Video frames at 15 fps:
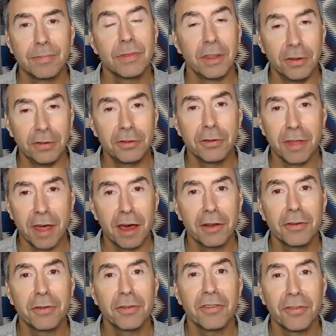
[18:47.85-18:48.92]
Do
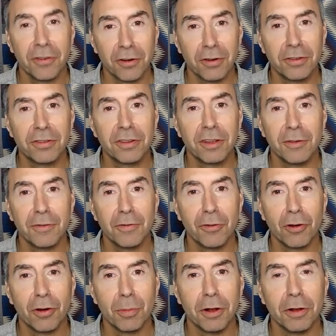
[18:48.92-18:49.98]
that first and
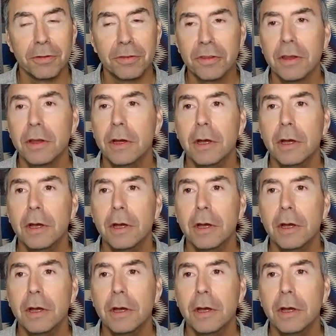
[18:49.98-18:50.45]
foremost